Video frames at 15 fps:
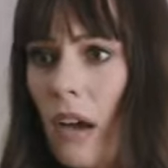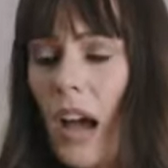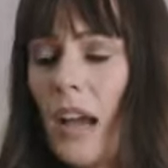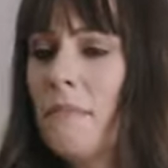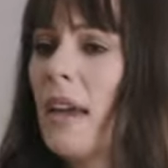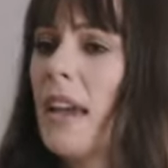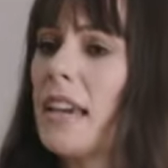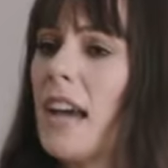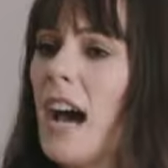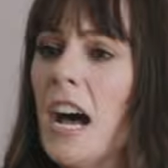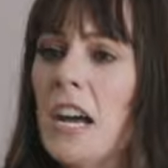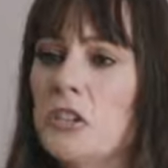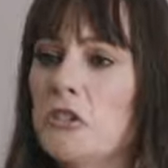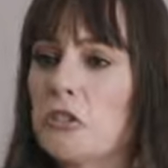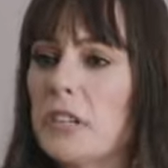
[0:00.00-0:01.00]
I make
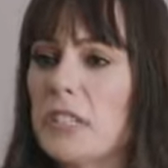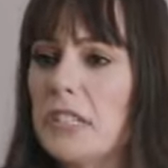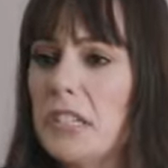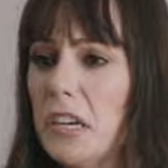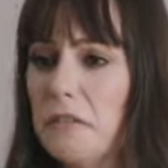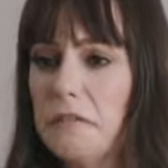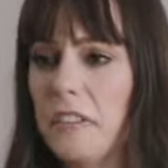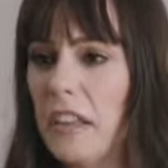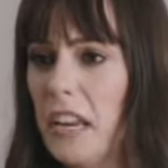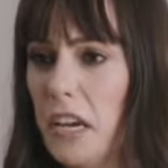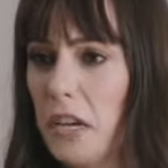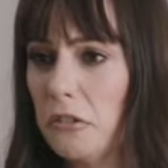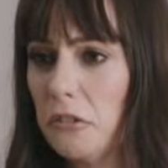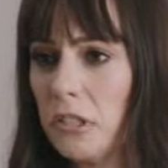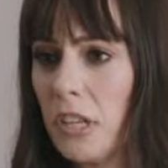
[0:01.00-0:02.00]
hundreds of
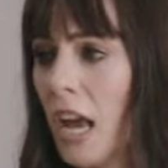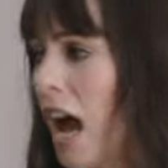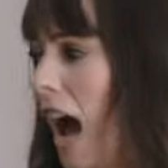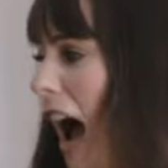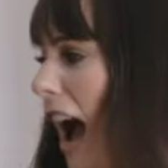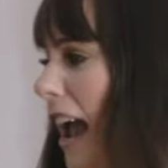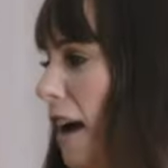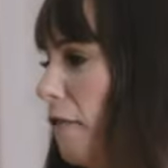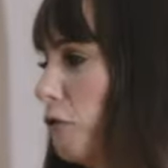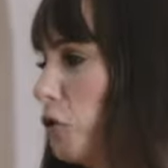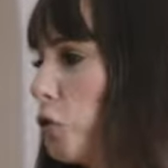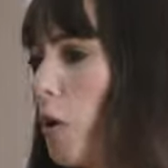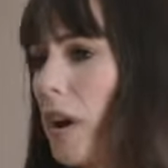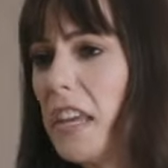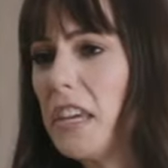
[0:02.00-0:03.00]
videos. I have
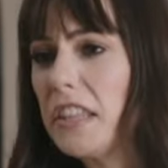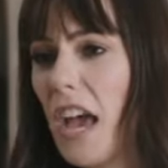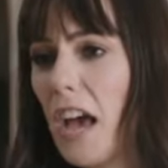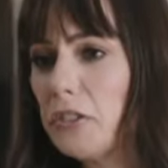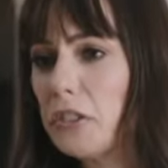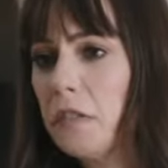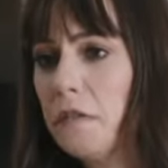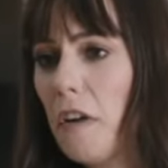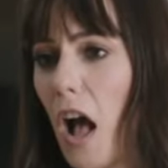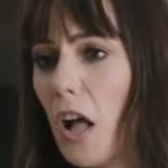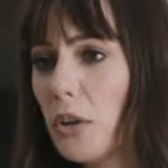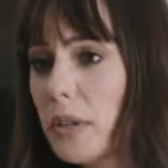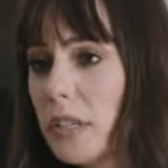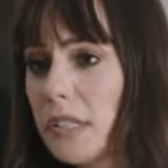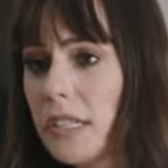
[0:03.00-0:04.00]
20,000
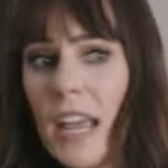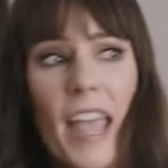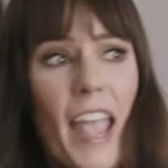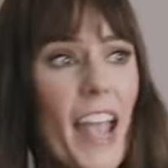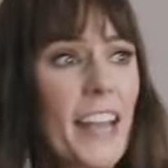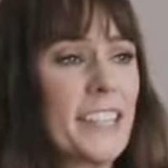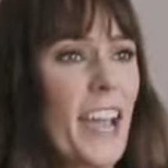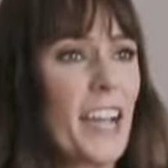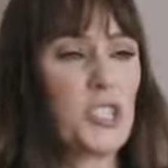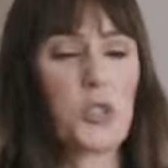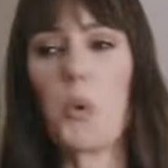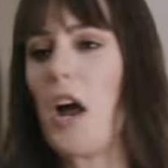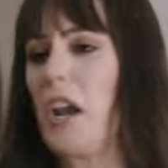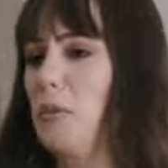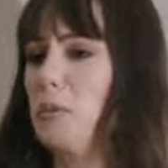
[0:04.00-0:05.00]
followers, and
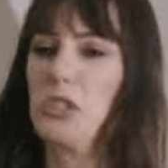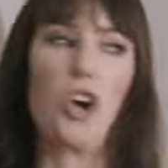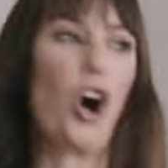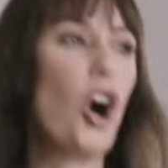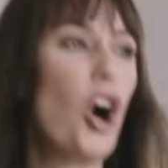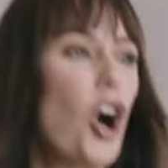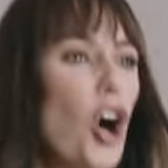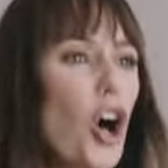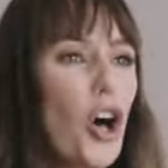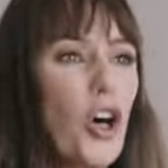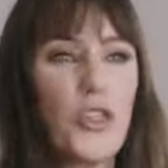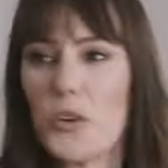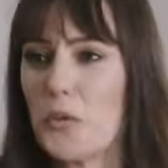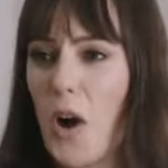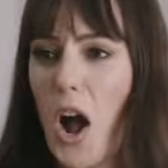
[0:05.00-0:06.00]
guess what? It was
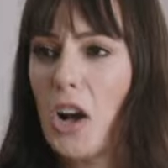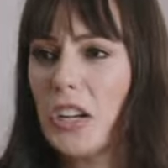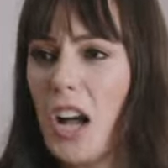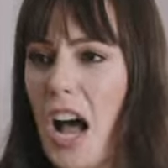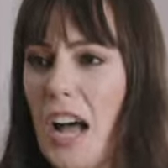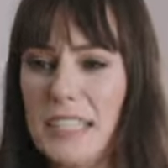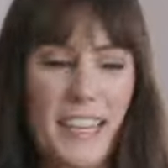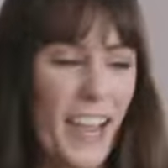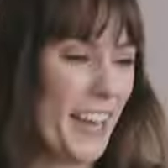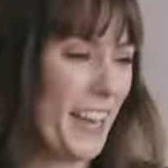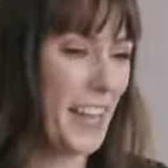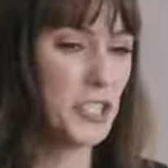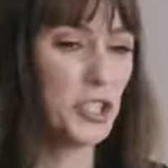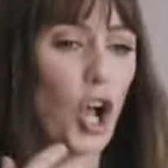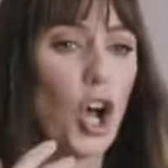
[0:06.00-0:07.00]
all the wrong
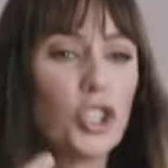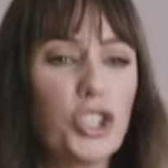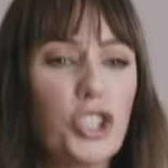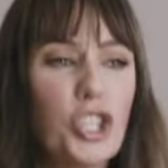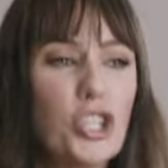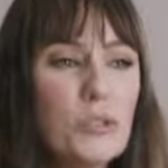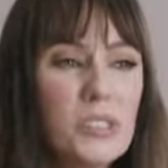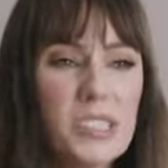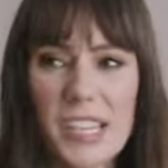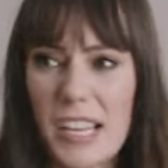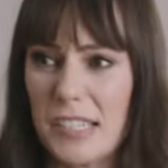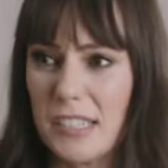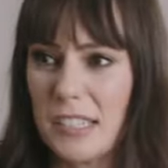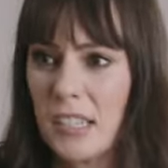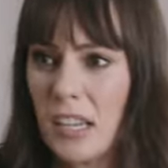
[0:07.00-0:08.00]
content. It's all
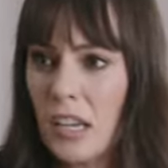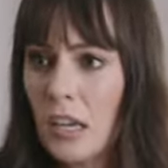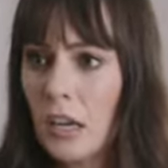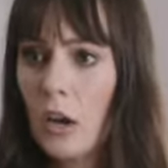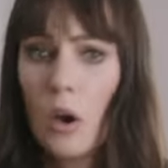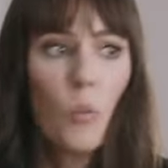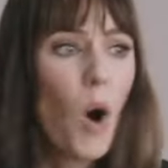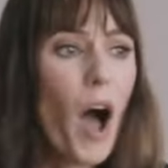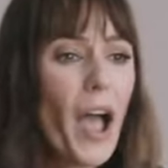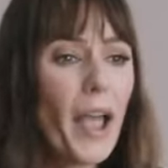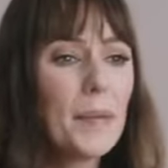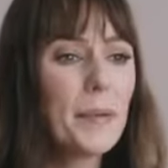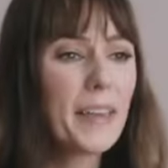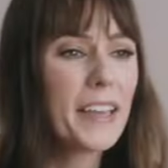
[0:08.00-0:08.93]
useless. Why?